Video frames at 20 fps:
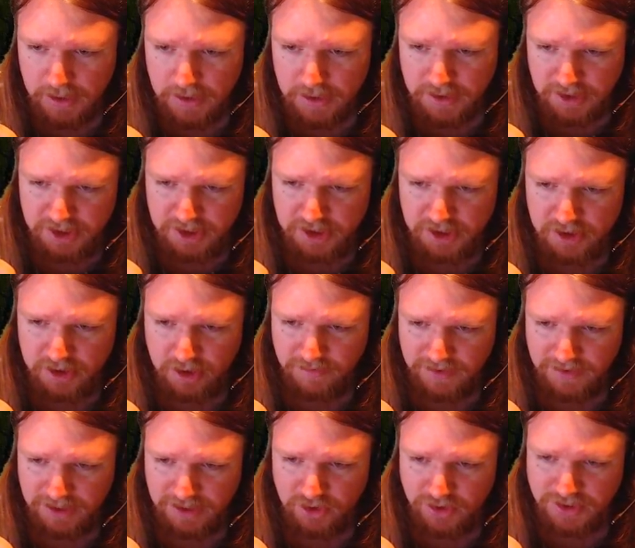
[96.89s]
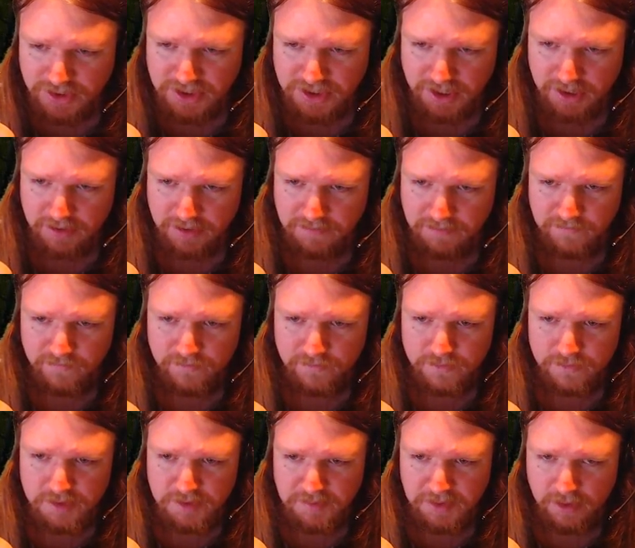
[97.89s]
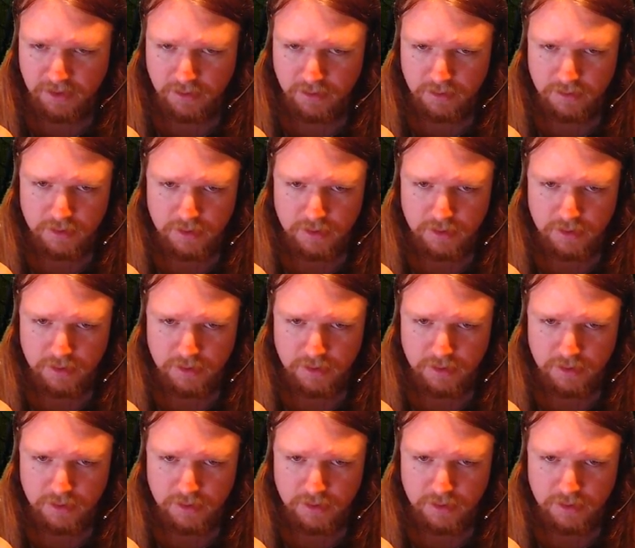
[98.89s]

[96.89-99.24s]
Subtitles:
So this is kind of an interesting spell.